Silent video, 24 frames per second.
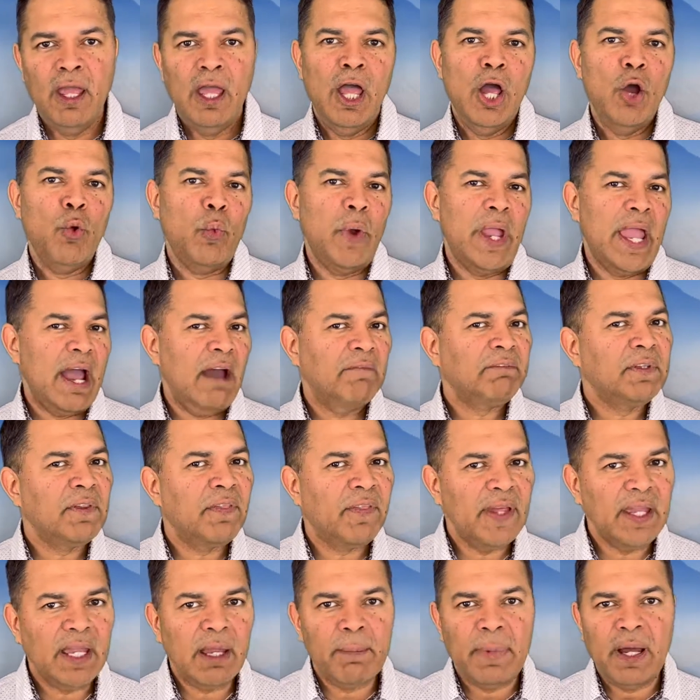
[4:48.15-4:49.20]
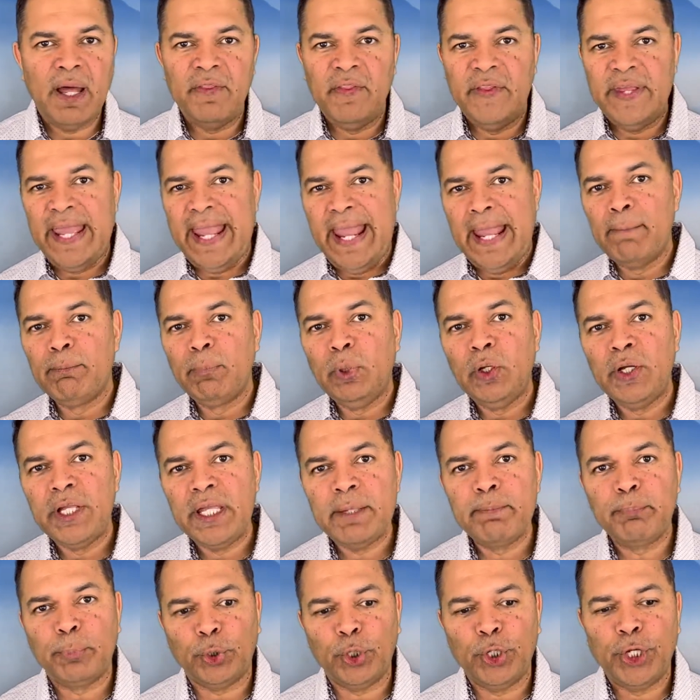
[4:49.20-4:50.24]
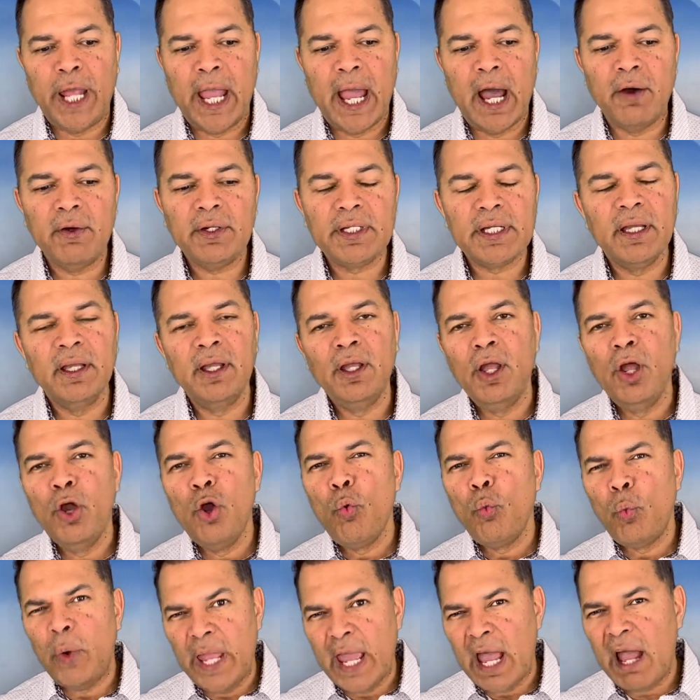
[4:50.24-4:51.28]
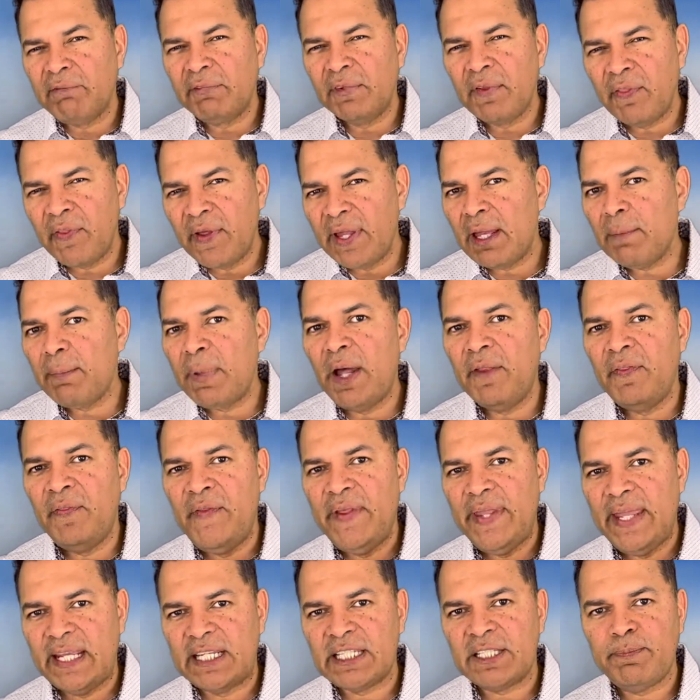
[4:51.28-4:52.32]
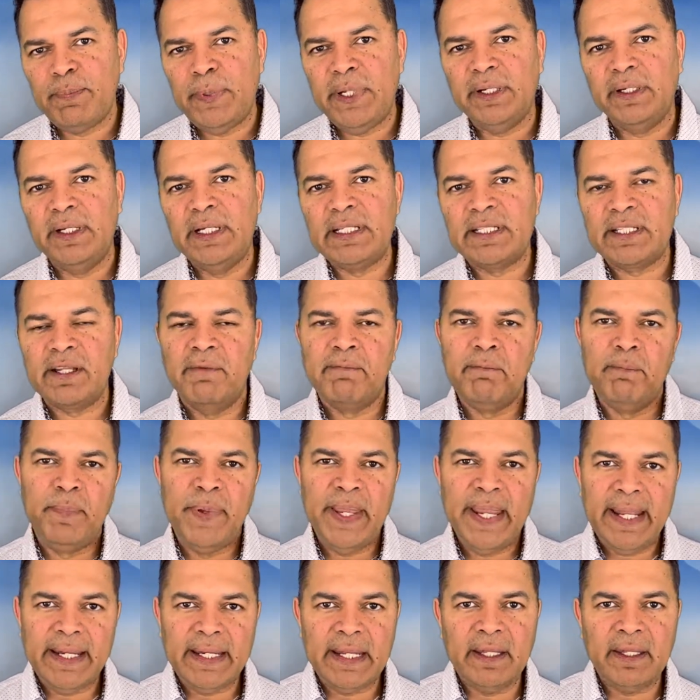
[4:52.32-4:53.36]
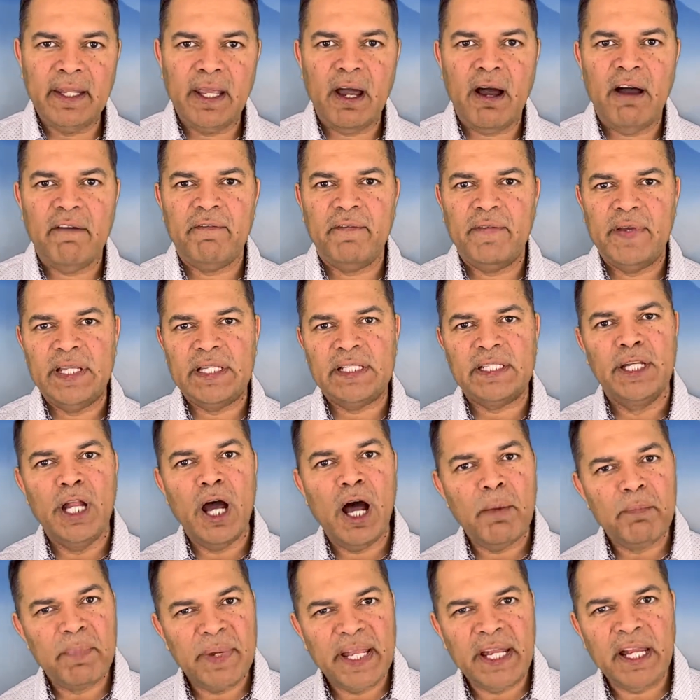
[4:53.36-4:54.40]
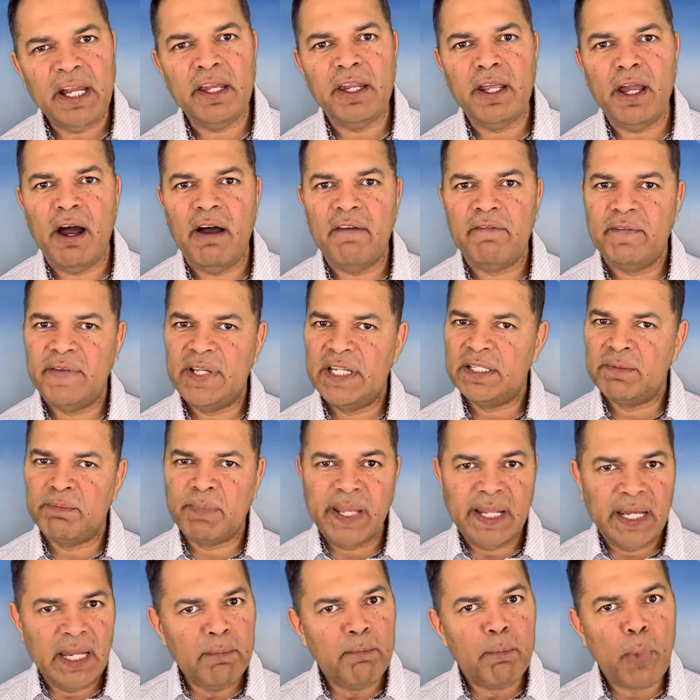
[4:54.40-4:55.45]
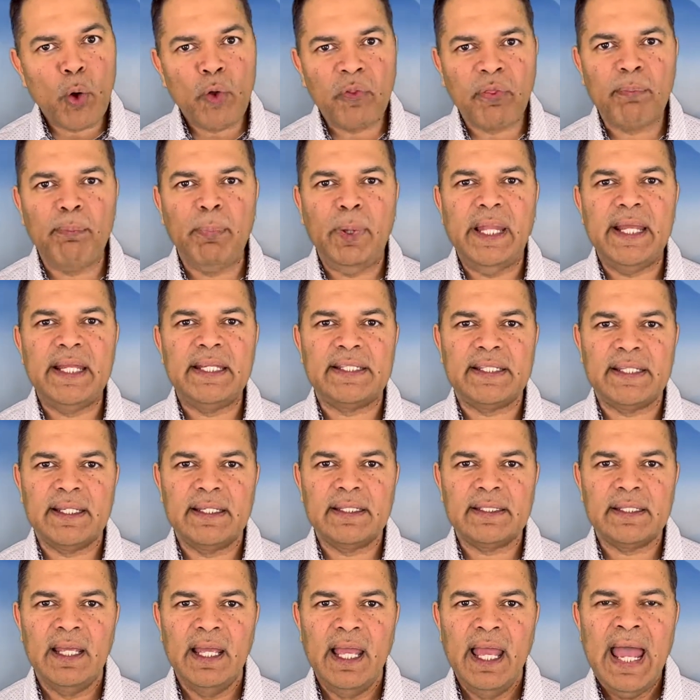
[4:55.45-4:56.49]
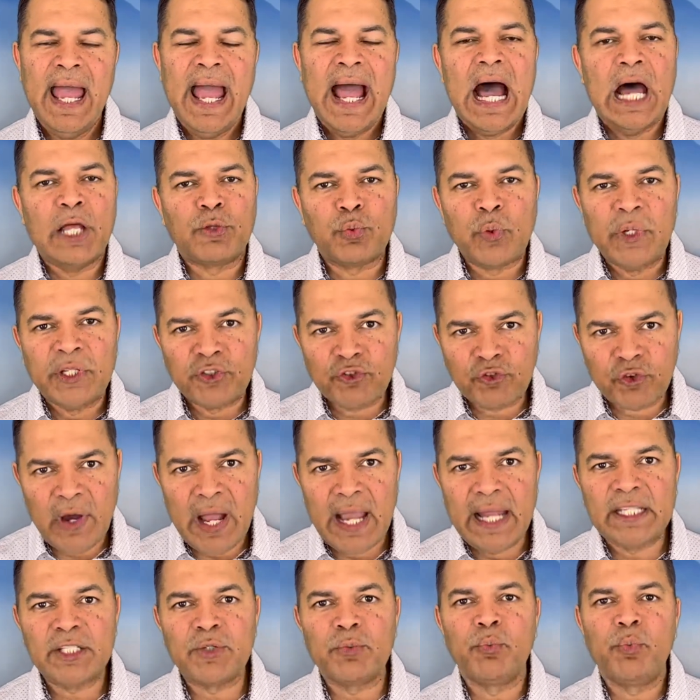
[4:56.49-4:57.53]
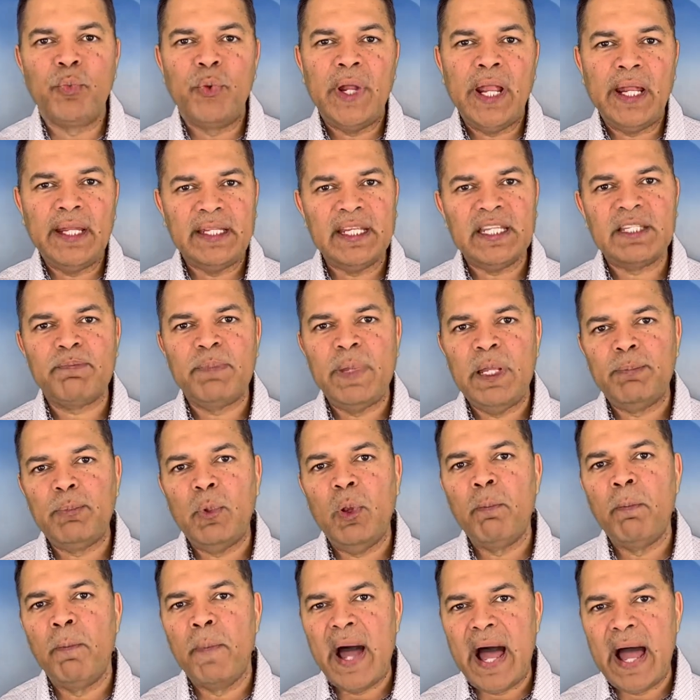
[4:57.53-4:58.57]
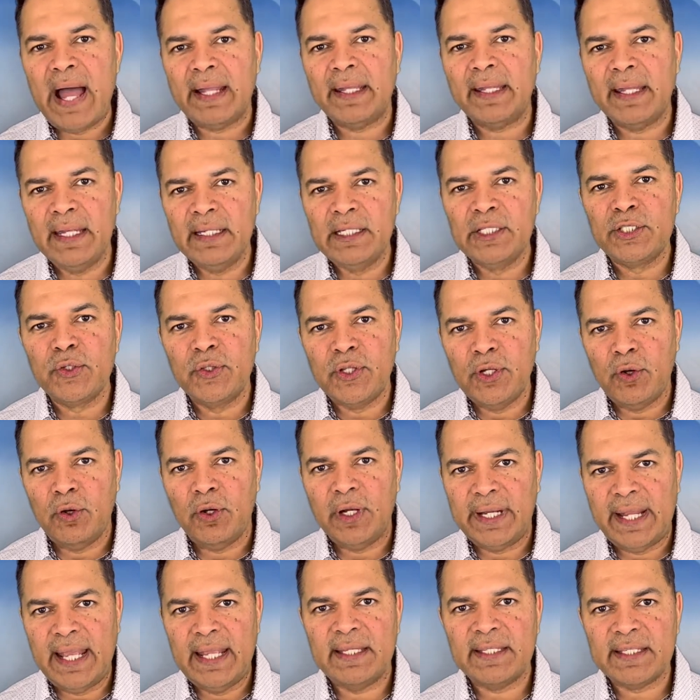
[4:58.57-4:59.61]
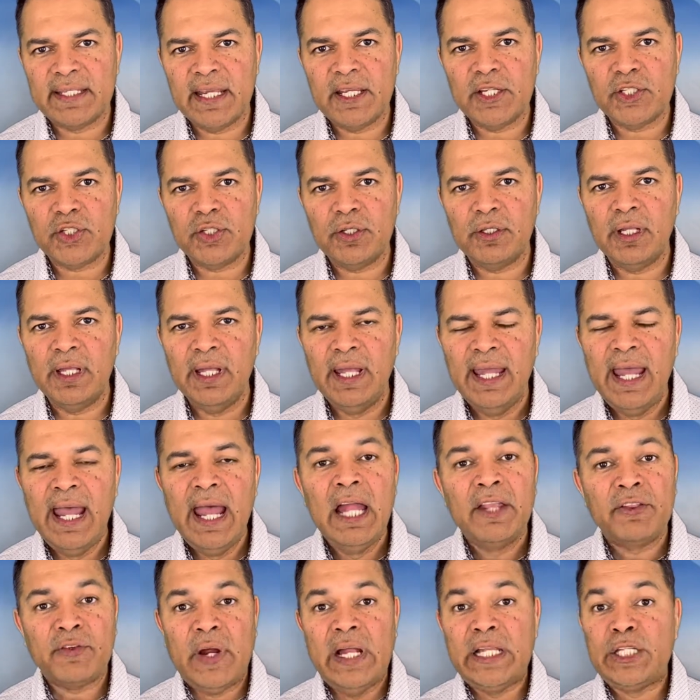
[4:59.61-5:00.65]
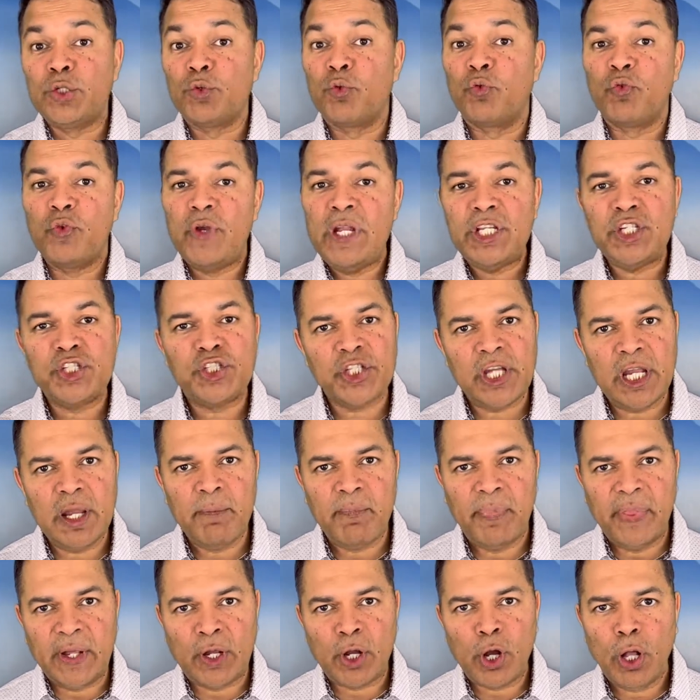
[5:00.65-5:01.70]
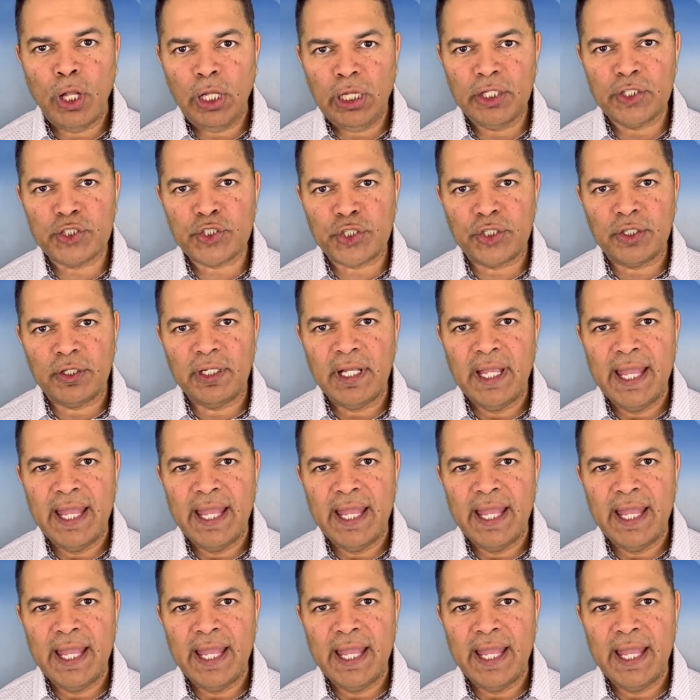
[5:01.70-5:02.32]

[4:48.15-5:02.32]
We have to think about the employee burnout. We have to think about the experience of being in the office, not being in the office, being in both places, as we try to bring these people back into the organization, try to reshape the culture,